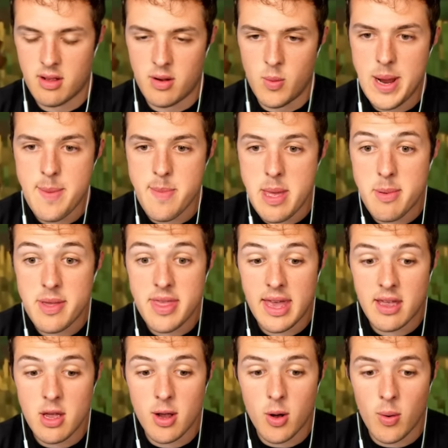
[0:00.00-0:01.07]
Wait, maybe they
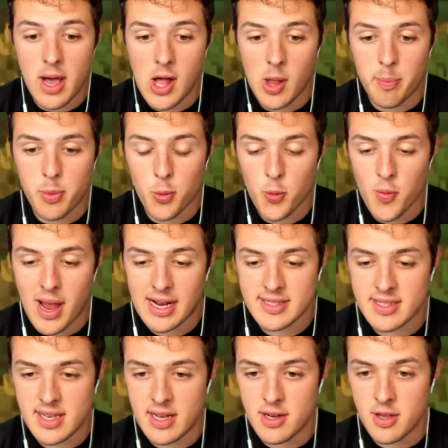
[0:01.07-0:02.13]
can go help
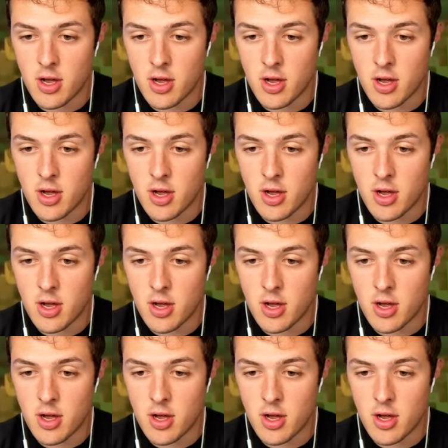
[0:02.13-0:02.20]
Rexy and